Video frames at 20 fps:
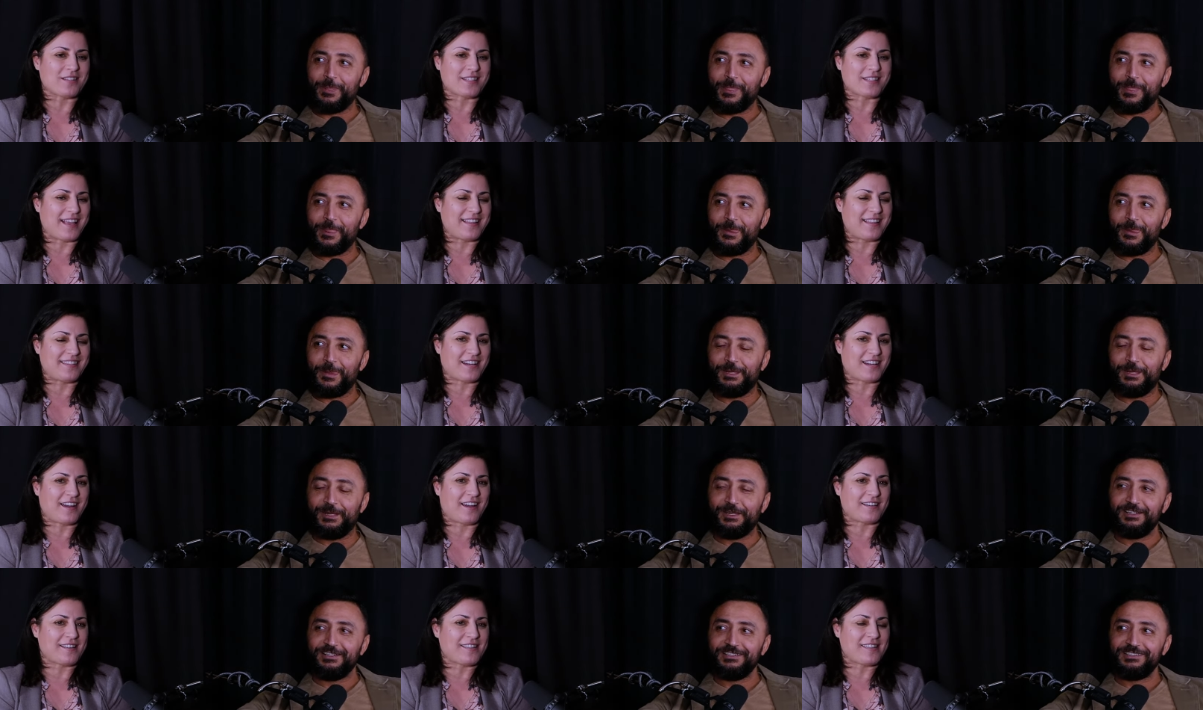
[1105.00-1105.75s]
Speaker 1: and
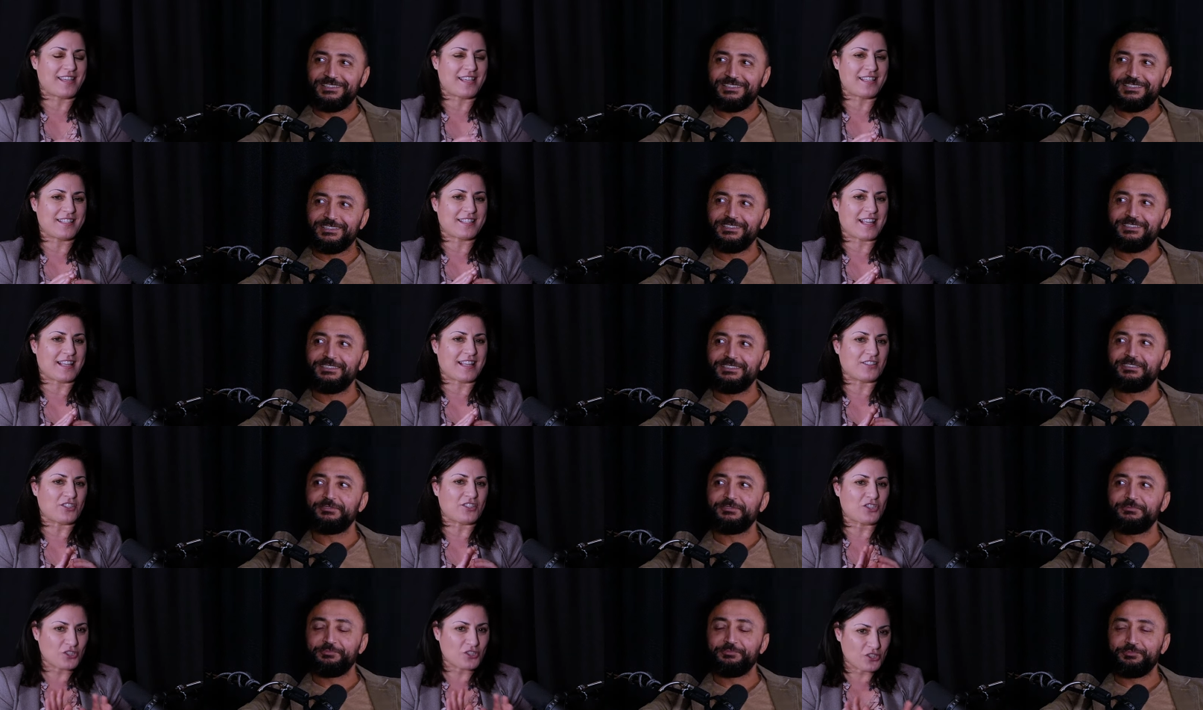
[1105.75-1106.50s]
there are things that
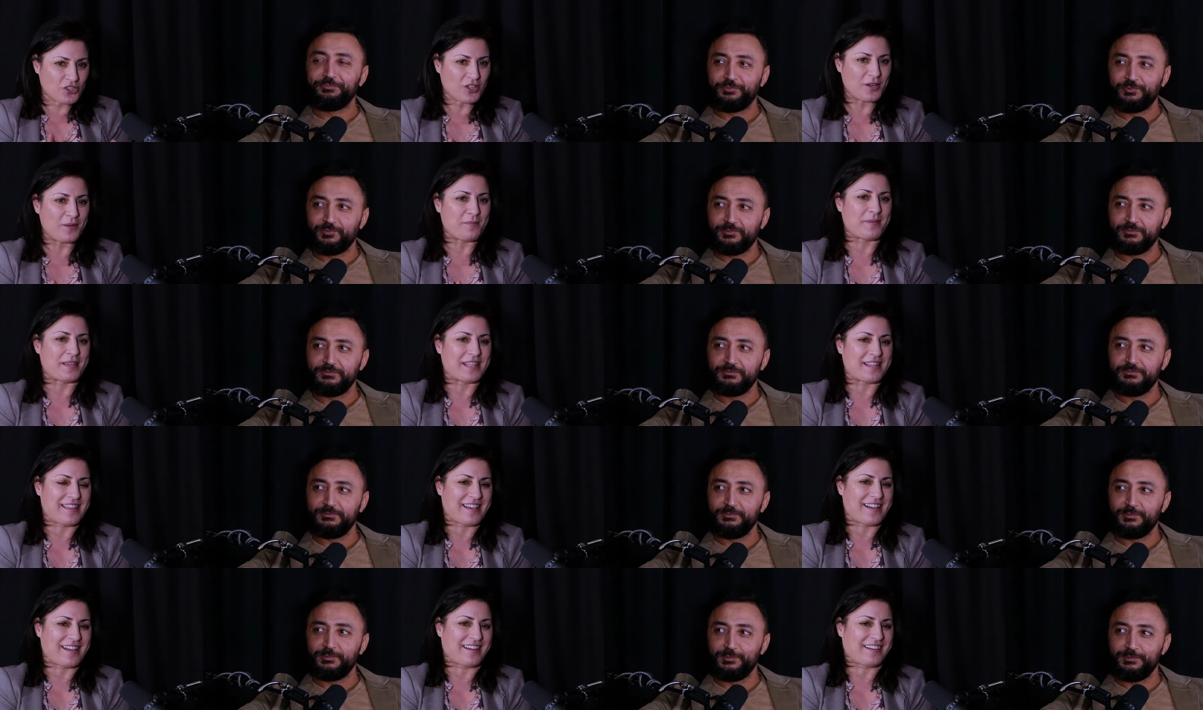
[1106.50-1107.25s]
shouldn't be
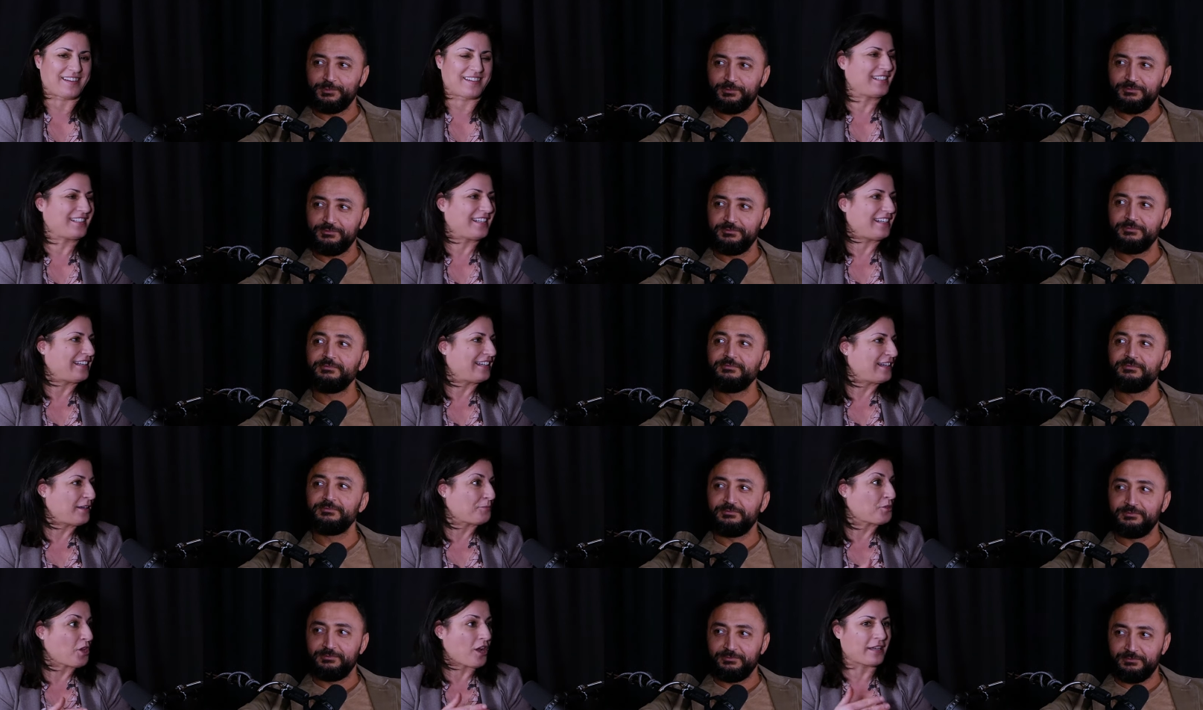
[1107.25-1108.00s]
there
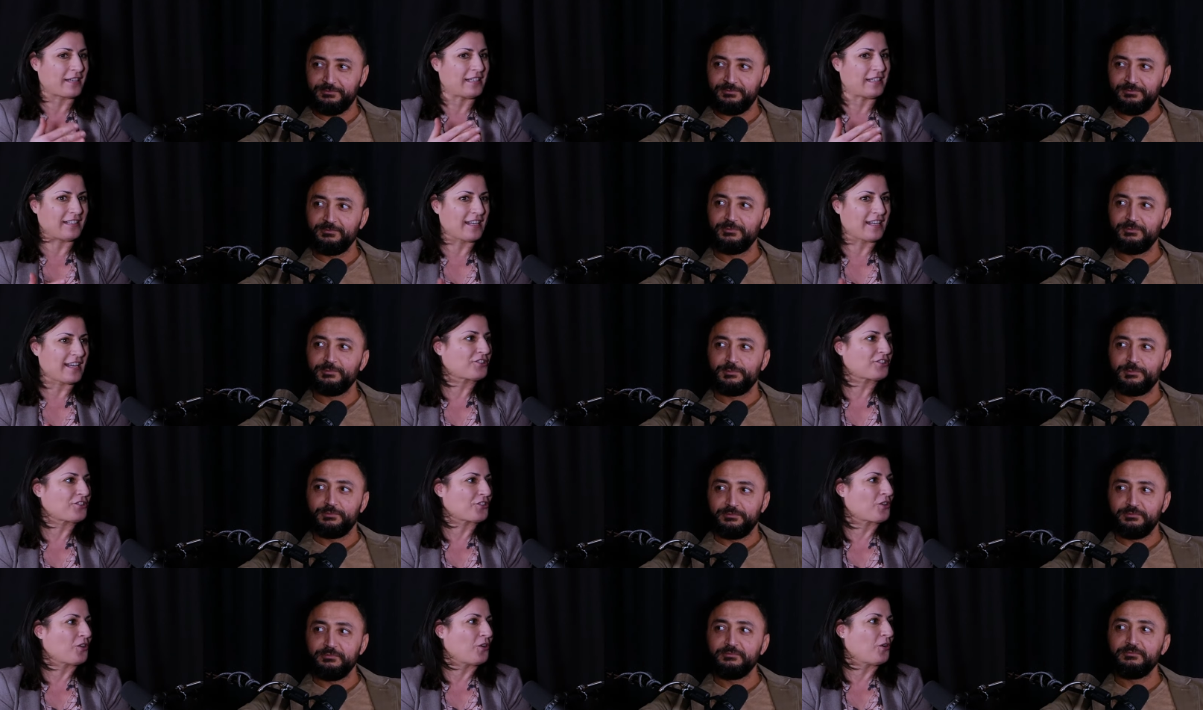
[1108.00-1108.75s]
and i'm talking
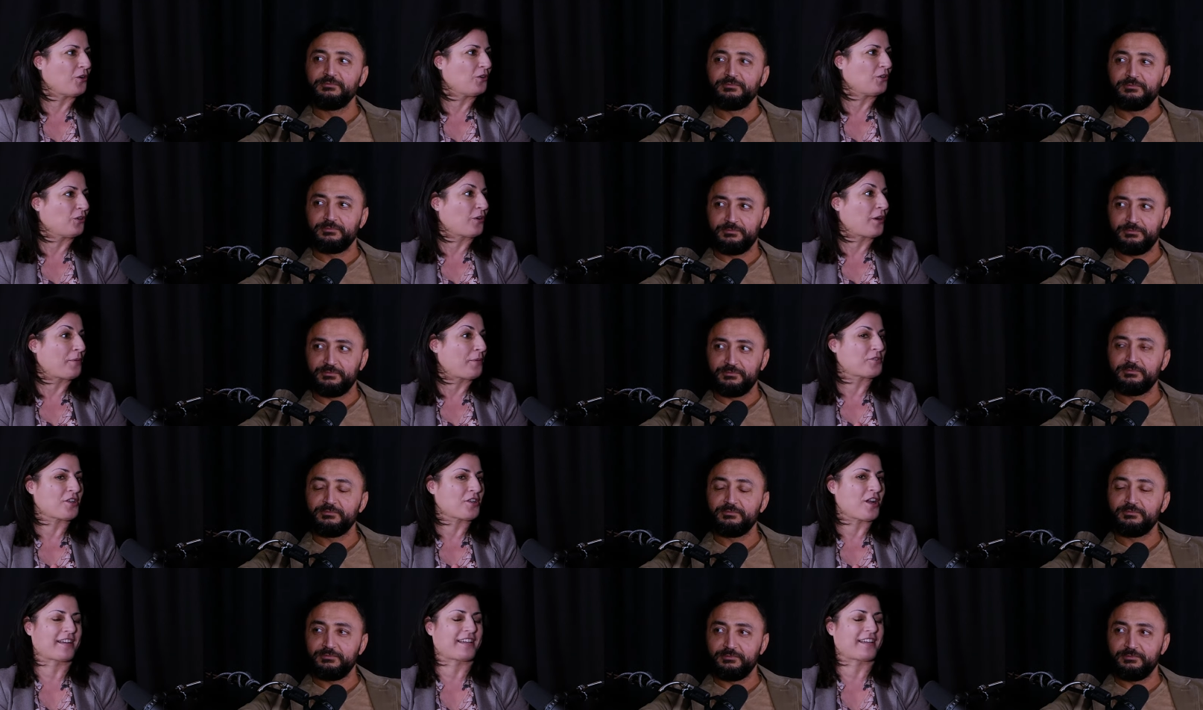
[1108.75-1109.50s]
electrical or i'm
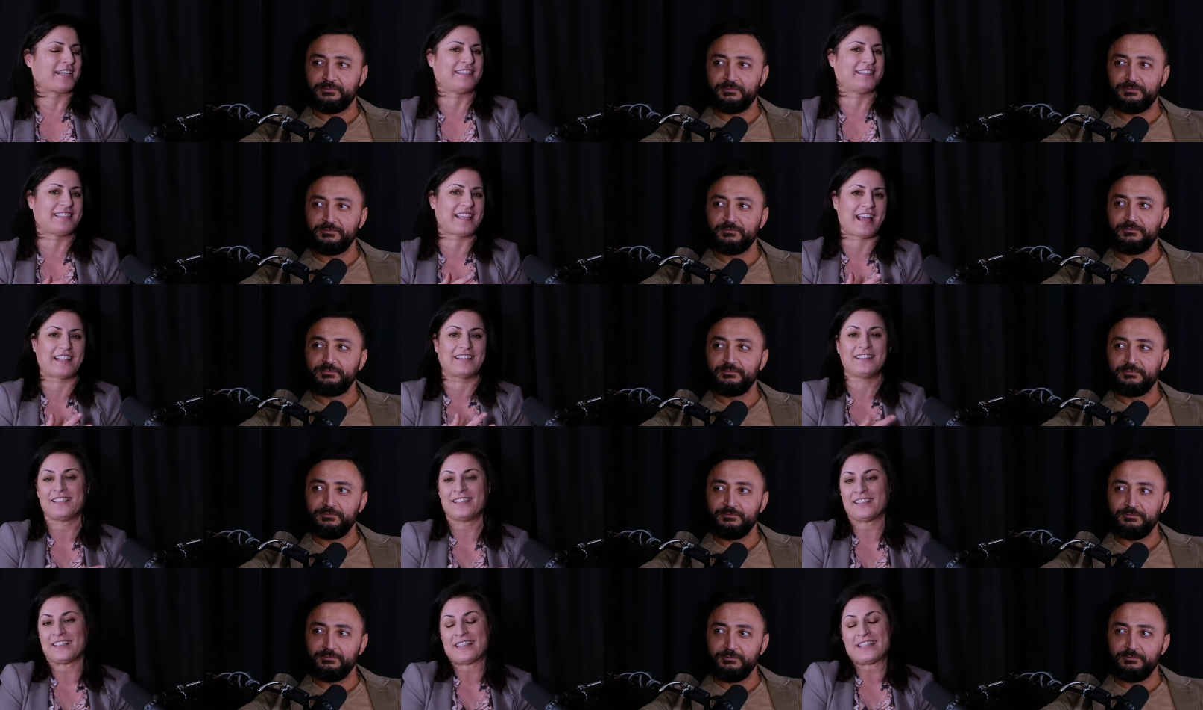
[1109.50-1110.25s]
talking that
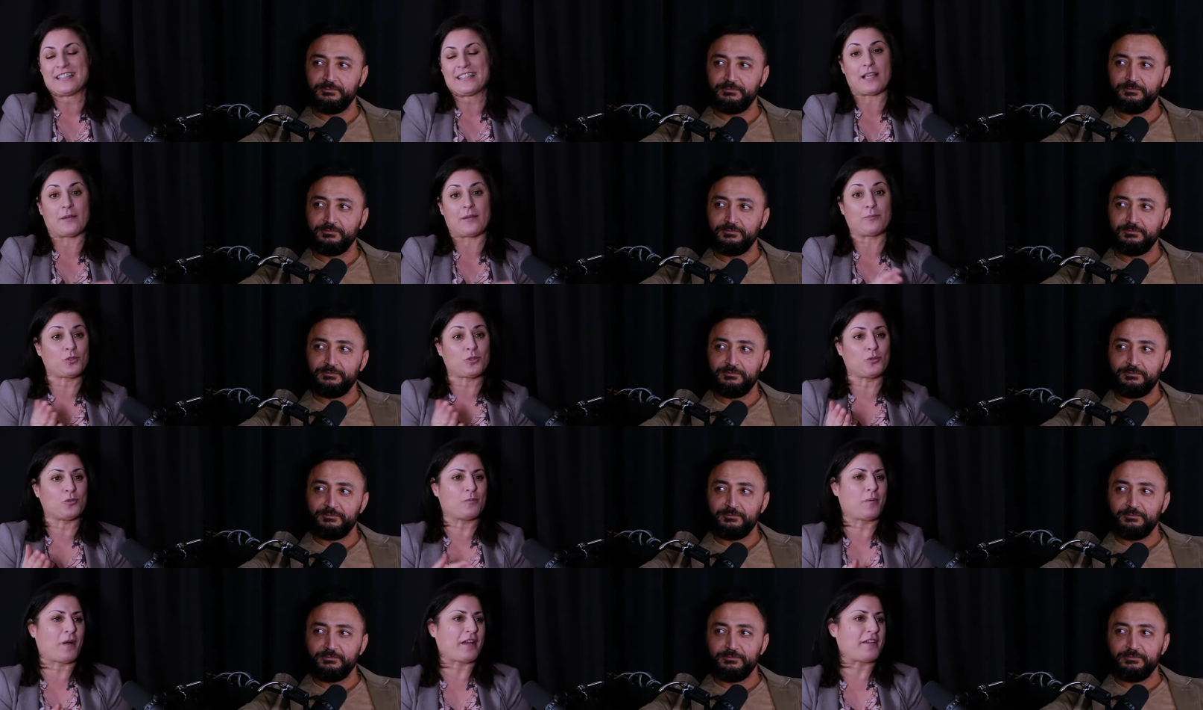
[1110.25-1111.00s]
some two by